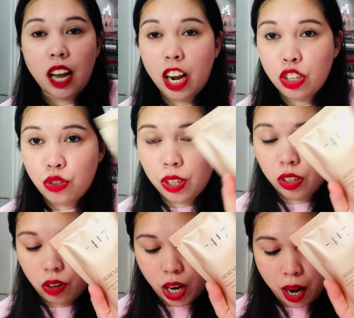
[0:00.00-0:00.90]

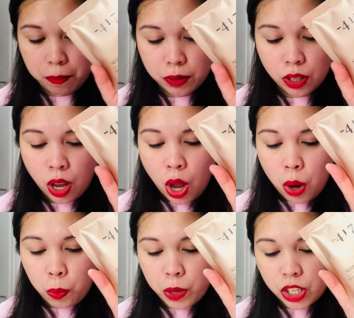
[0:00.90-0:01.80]
100 grams,
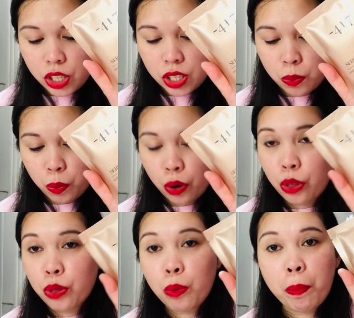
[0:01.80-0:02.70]
which is worth
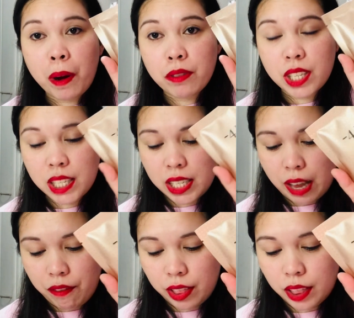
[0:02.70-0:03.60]

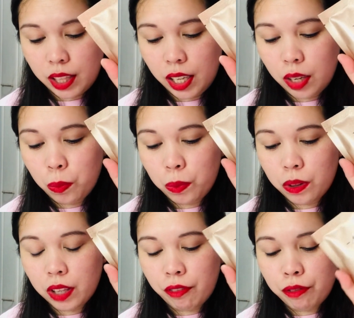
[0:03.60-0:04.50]
£2.17.
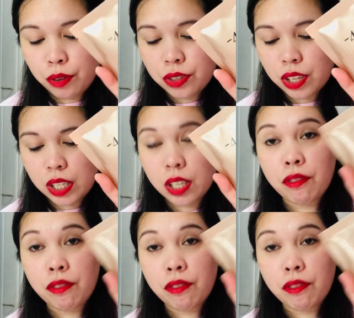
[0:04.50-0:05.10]
The full size is